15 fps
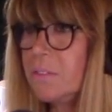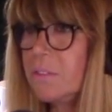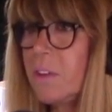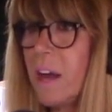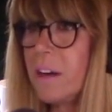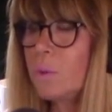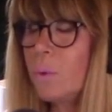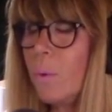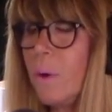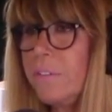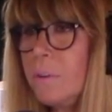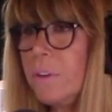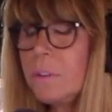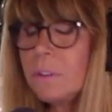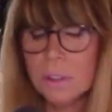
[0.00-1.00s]
He's got a
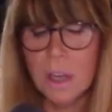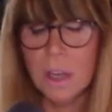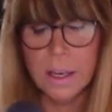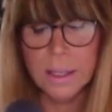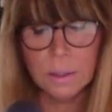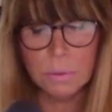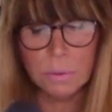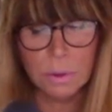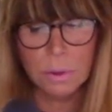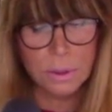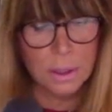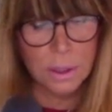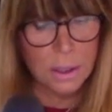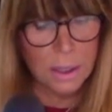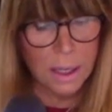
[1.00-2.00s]
12-year-old, a
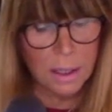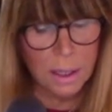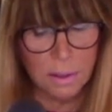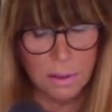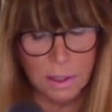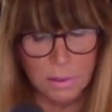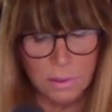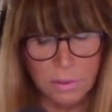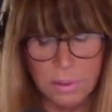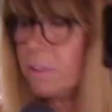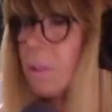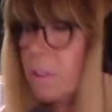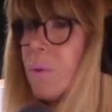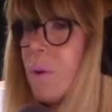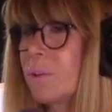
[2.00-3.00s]
9-year-old, and I think a
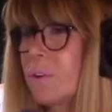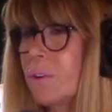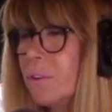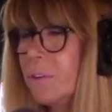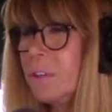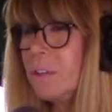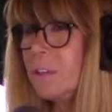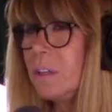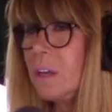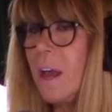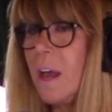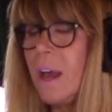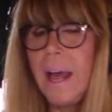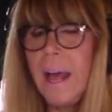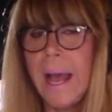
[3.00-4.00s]
7-year-old girl.
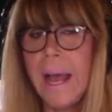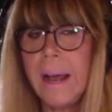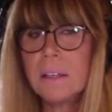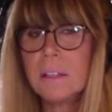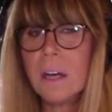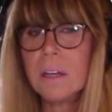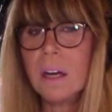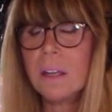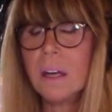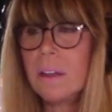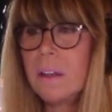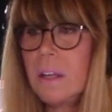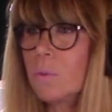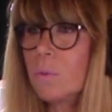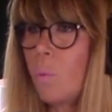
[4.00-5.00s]
And
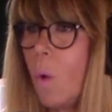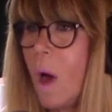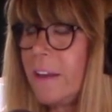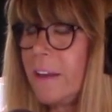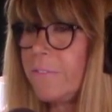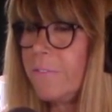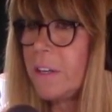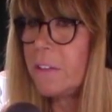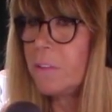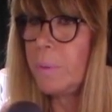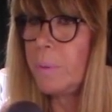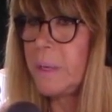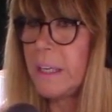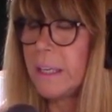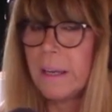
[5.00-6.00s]
his wife is
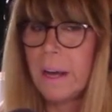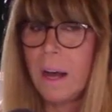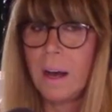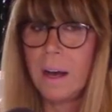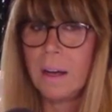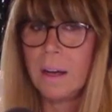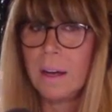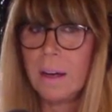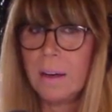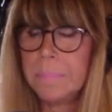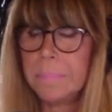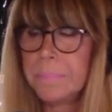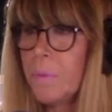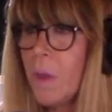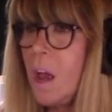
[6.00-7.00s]
being,
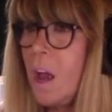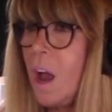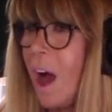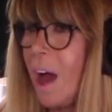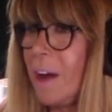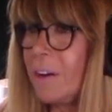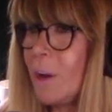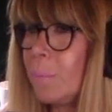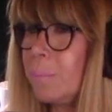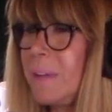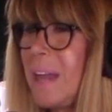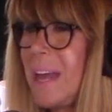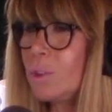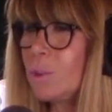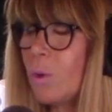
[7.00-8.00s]
I don't know,
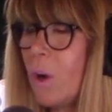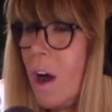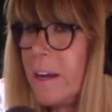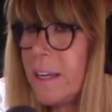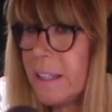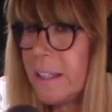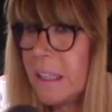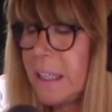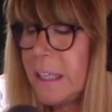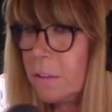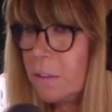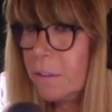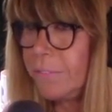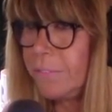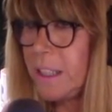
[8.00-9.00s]
bled dry in
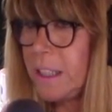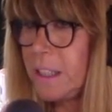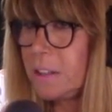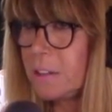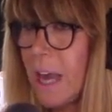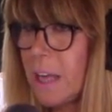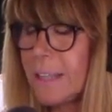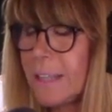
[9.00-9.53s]
legal fees.